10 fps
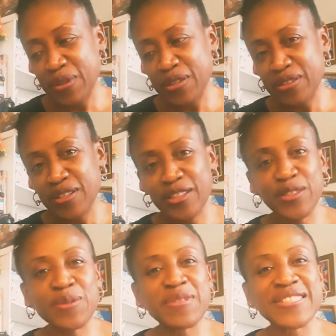not
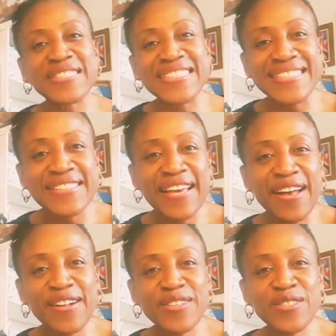too much
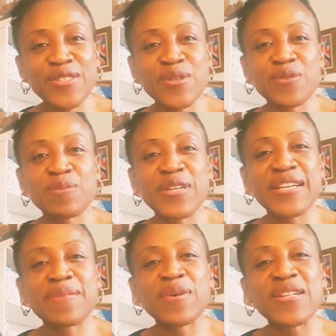details, just sort of putting
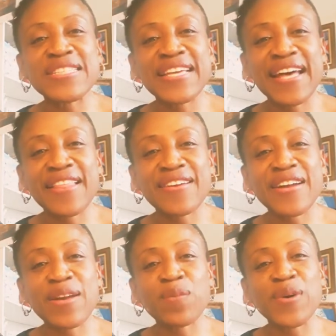them all together
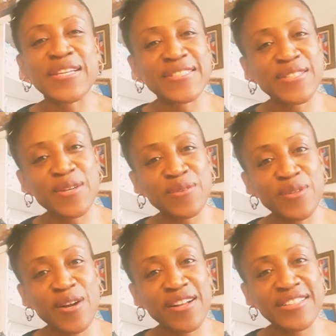and what is the
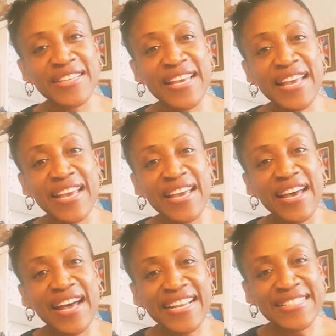overall
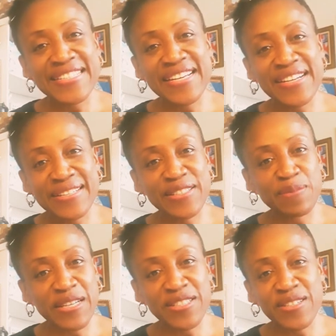idea in this
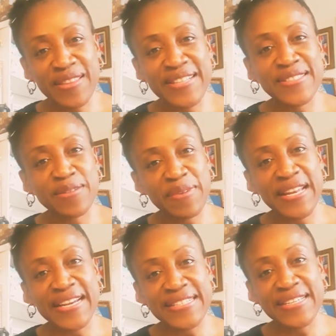picture. That's the
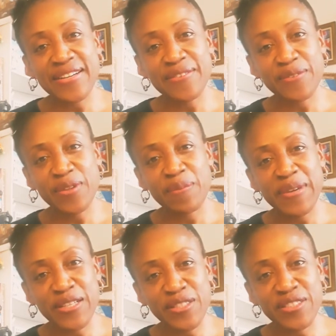main idea for the
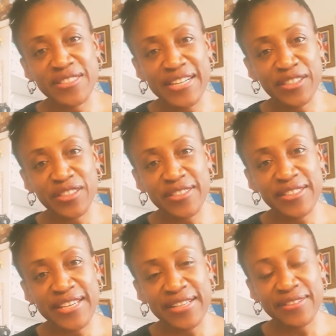picture section
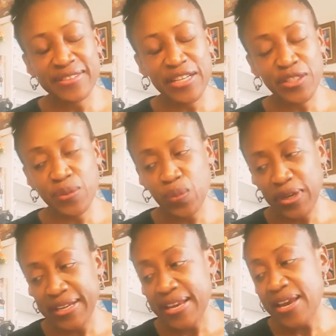in section
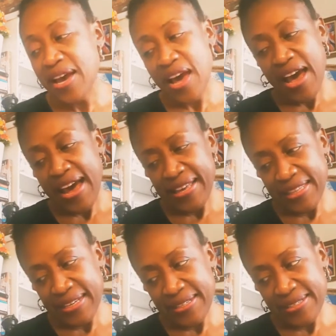1. I
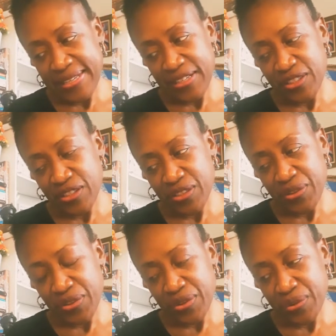think in
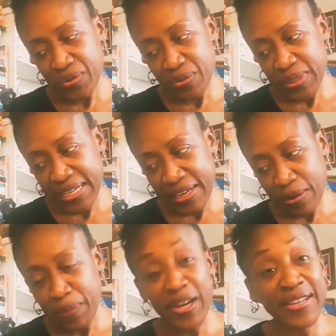section 3
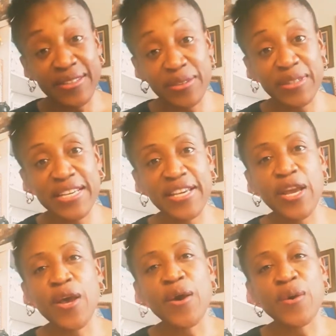or part 3,
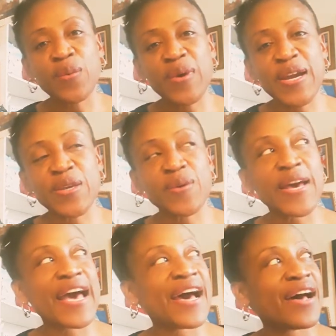where you
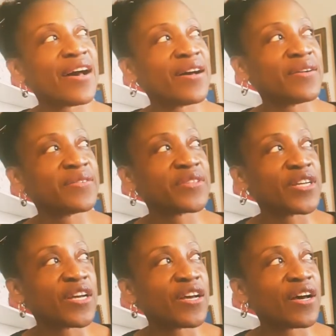have
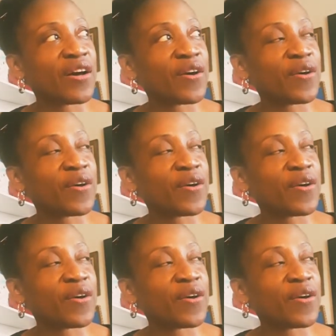I